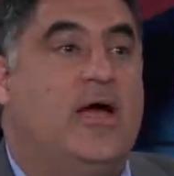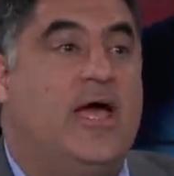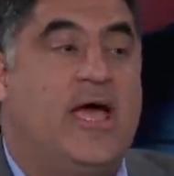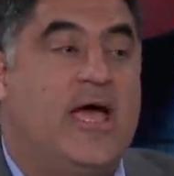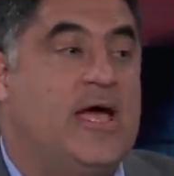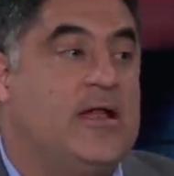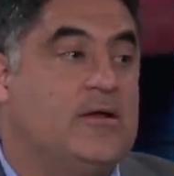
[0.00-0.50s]

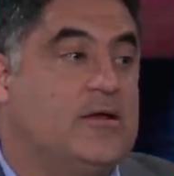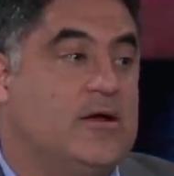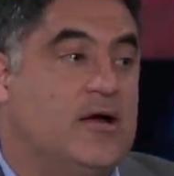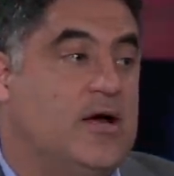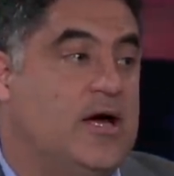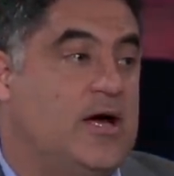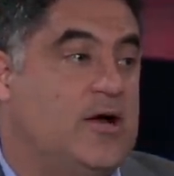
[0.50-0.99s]
And
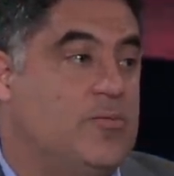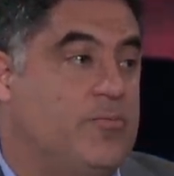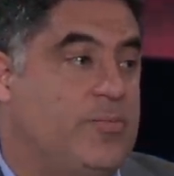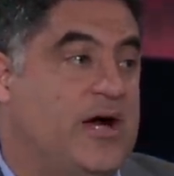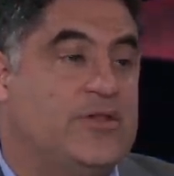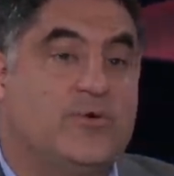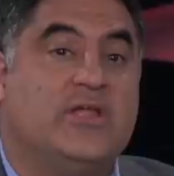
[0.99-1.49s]

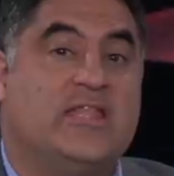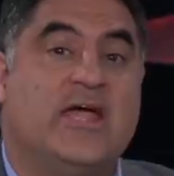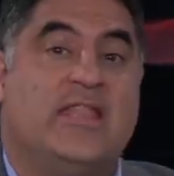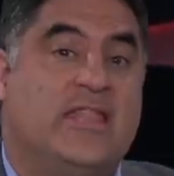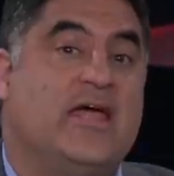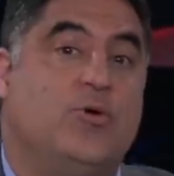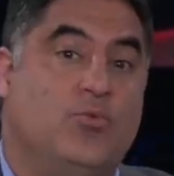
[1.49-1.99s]
by the way,
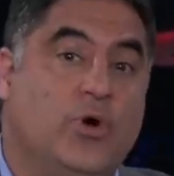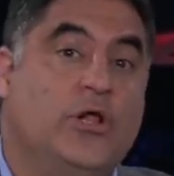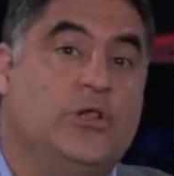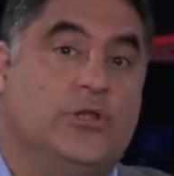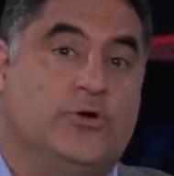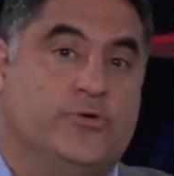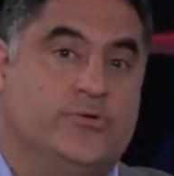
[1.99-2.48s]
then they will
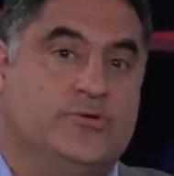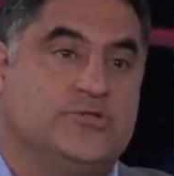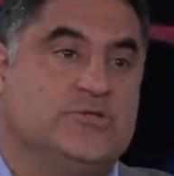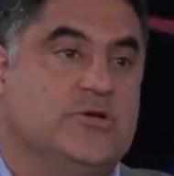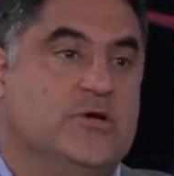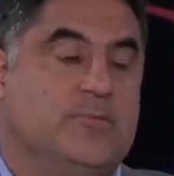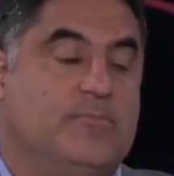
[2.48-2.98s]

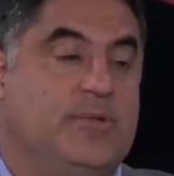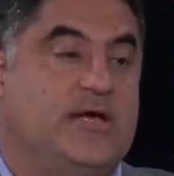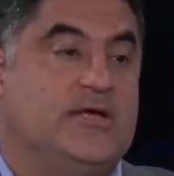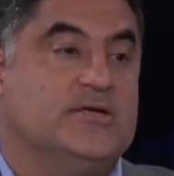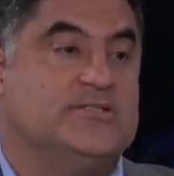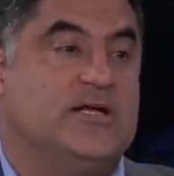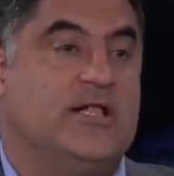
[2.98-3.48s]
lose
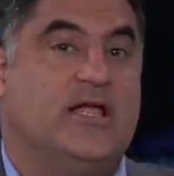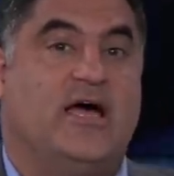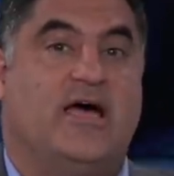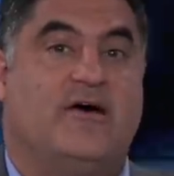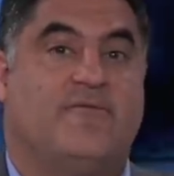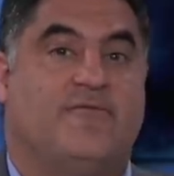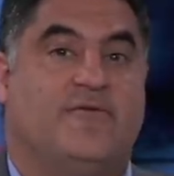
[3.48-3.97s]
because they'll
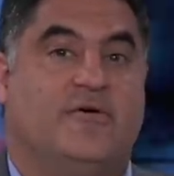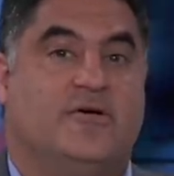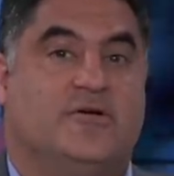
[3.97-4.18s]
have